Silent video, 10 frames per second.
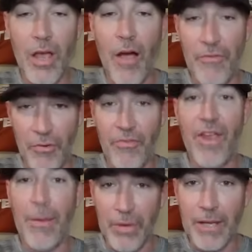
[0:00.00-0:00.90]
of their
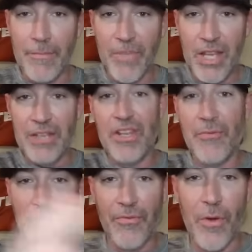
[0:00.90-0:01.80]
family in
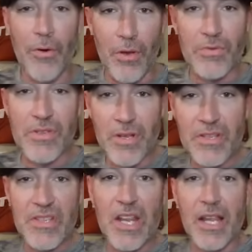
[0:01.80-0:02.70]
different photos
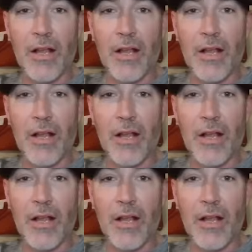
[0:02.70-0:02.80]
sitting